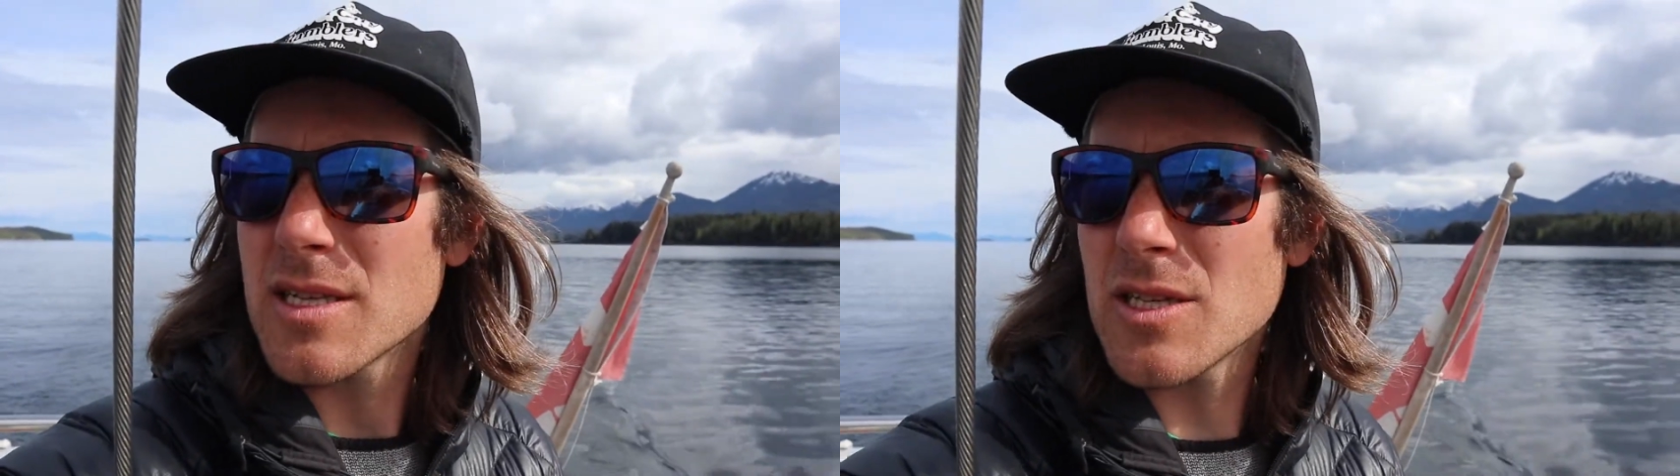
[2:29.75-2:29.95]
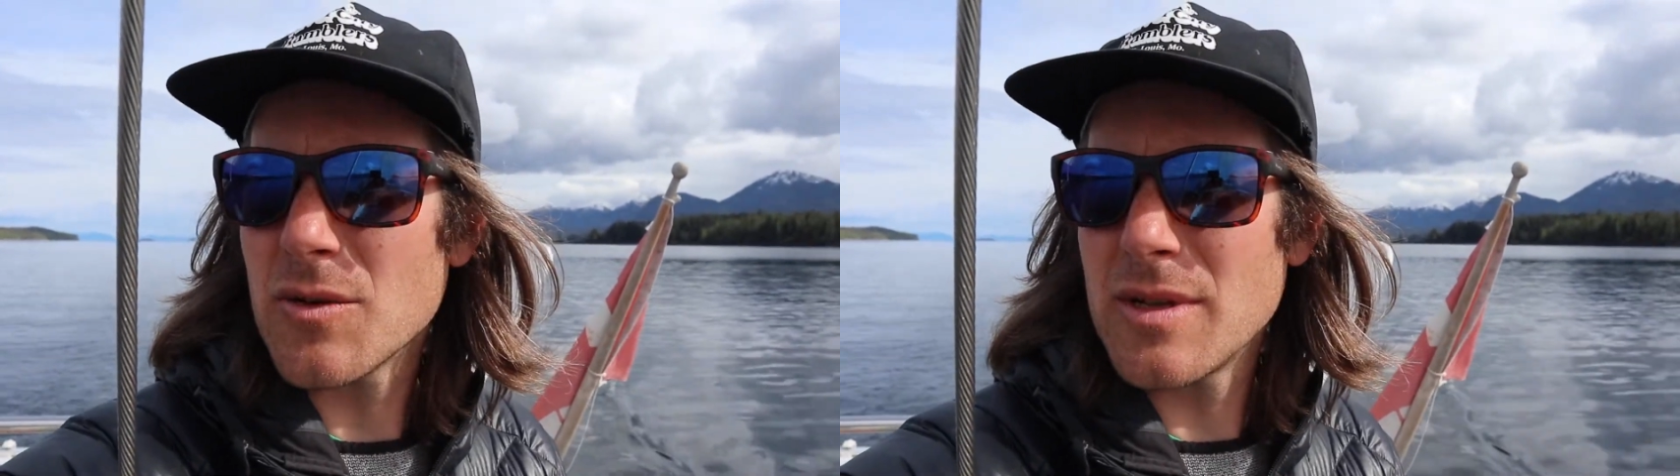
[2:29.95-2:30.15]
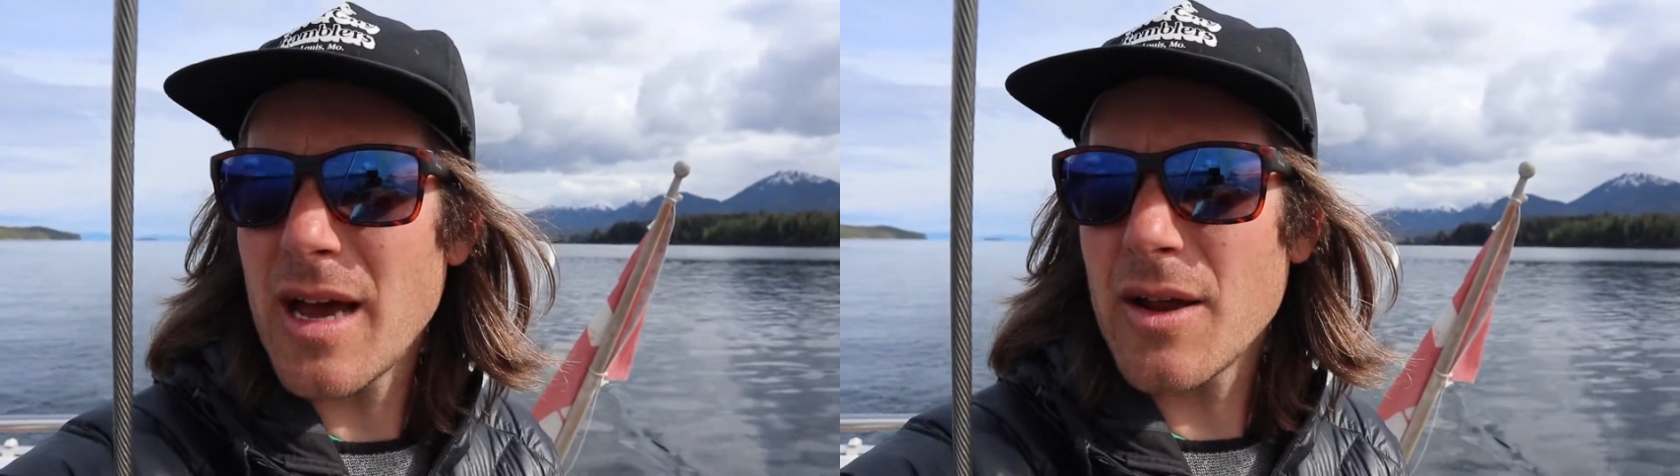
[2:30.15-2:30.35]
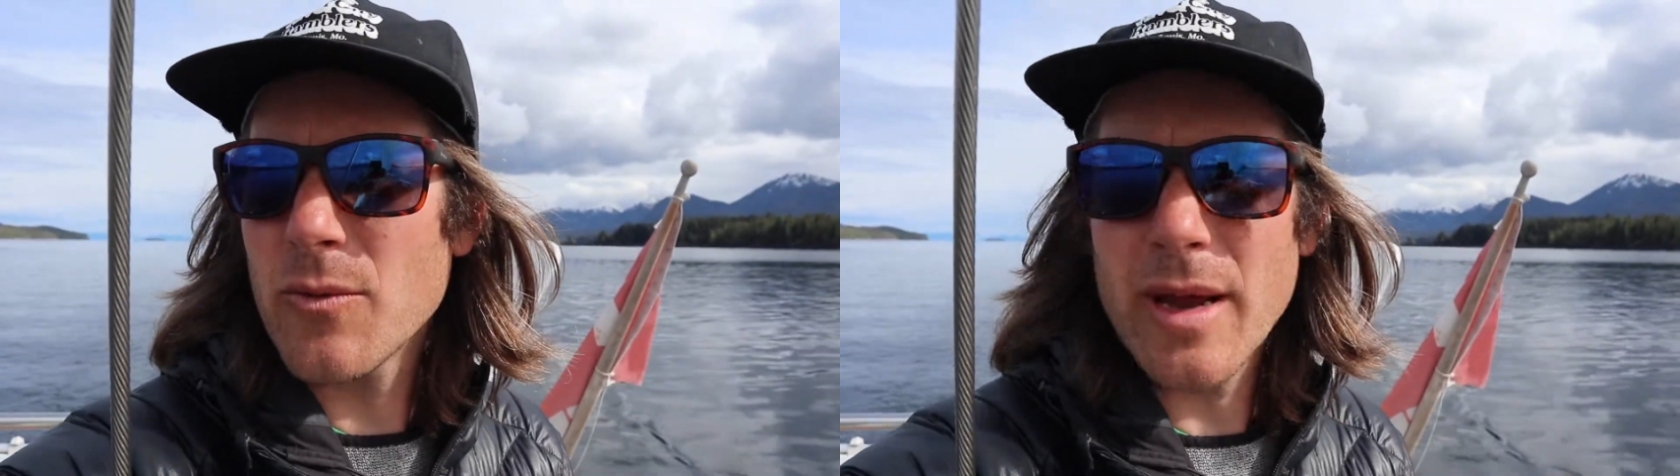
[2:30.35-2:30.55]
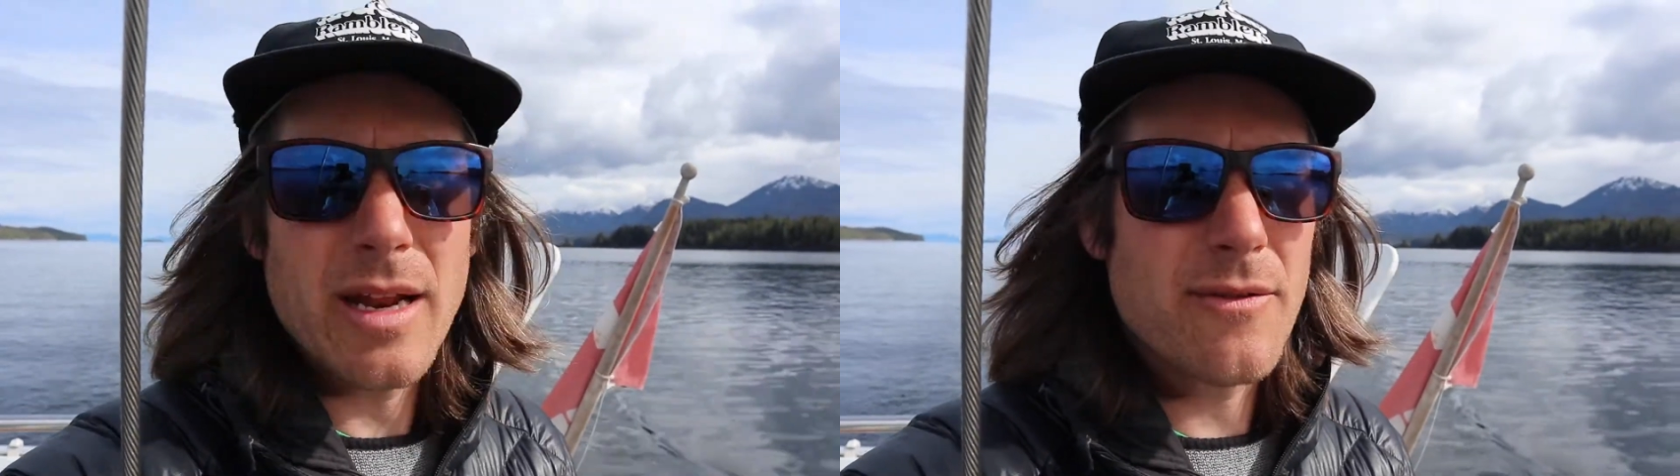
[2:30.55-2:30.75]
slowed down and
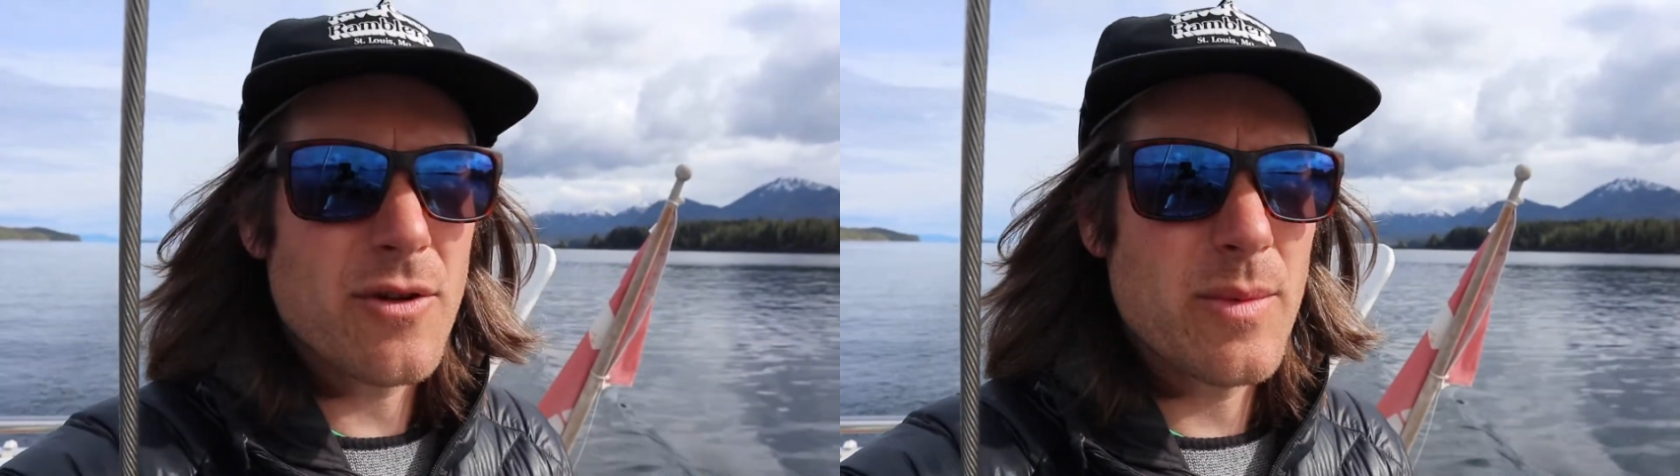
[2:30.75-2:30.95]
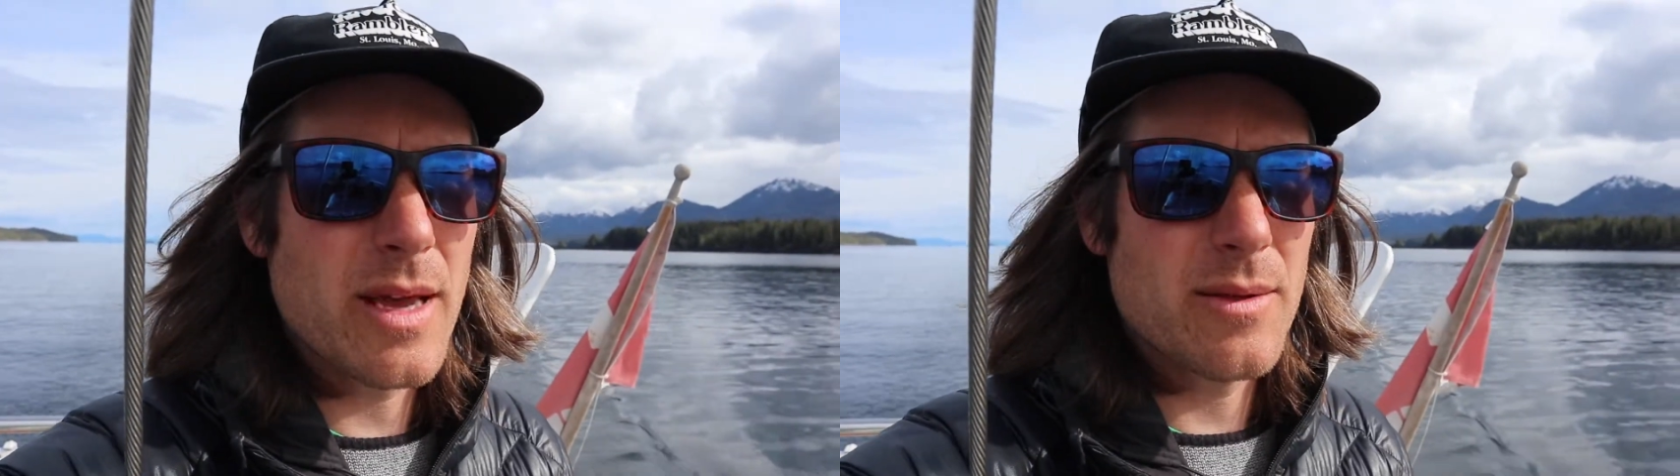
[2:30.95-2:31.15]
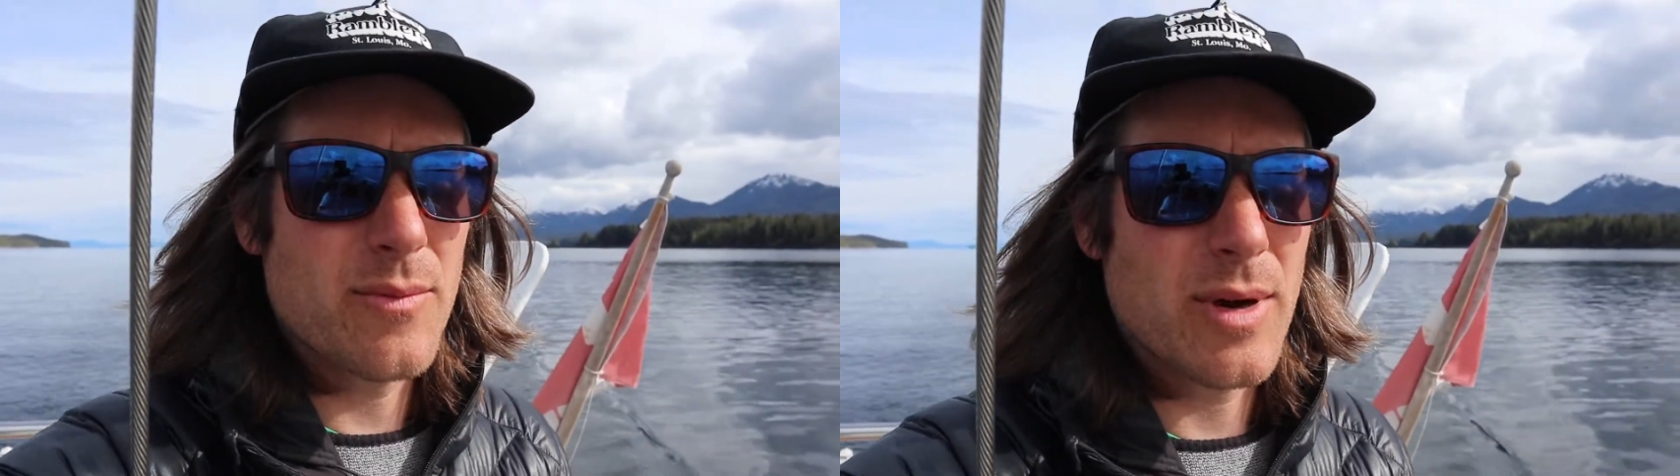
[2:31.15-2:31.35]
waited for a bit,